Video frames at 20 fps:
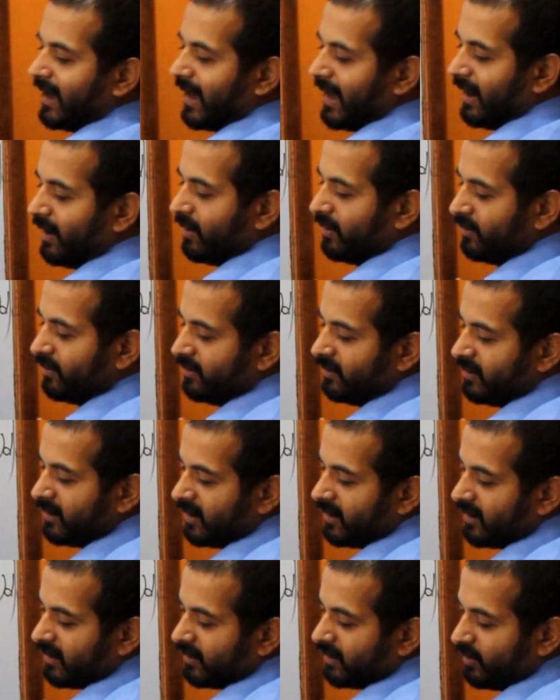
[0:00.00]
Now
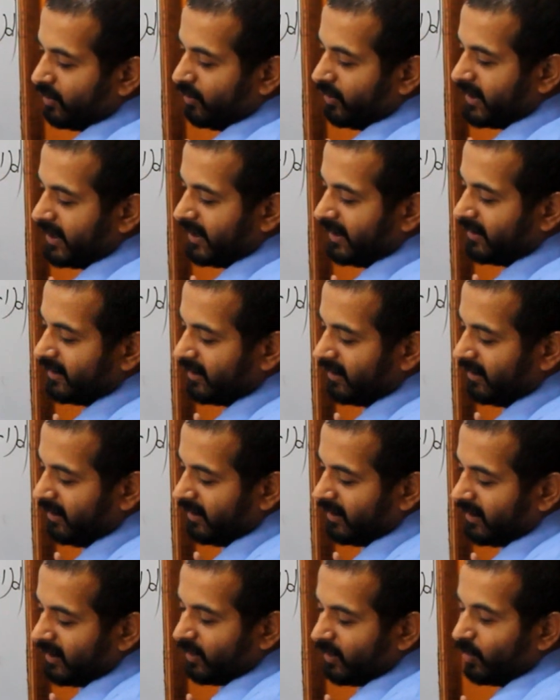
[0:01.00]
look
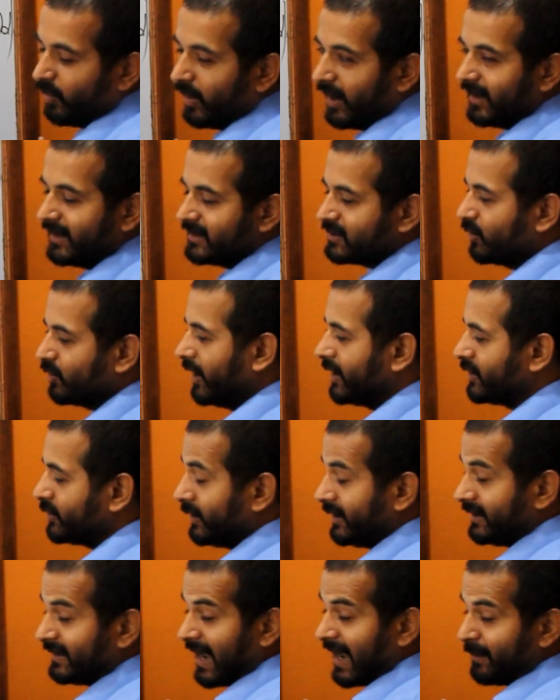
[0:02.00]
here, what is going
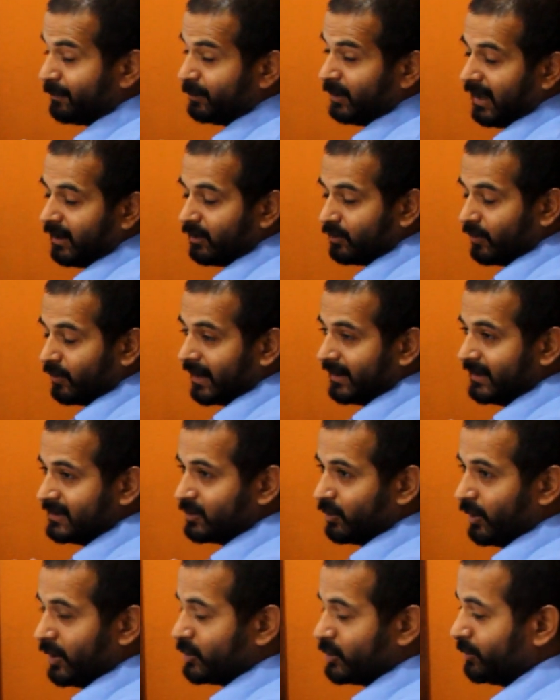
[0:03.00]

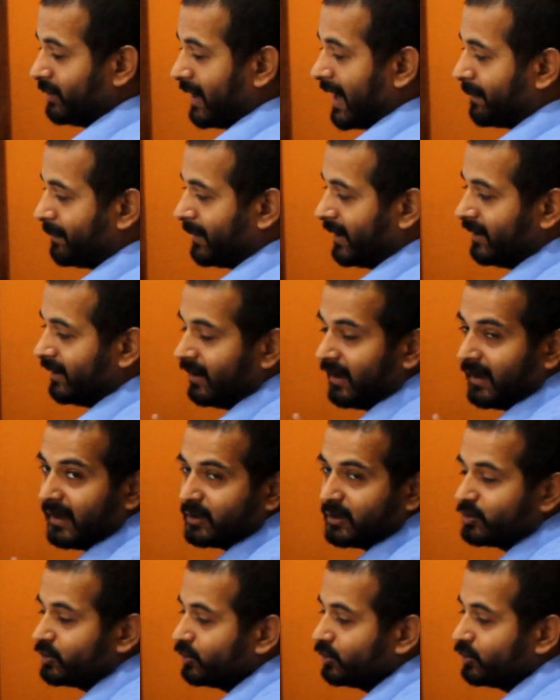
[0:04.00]
to happen?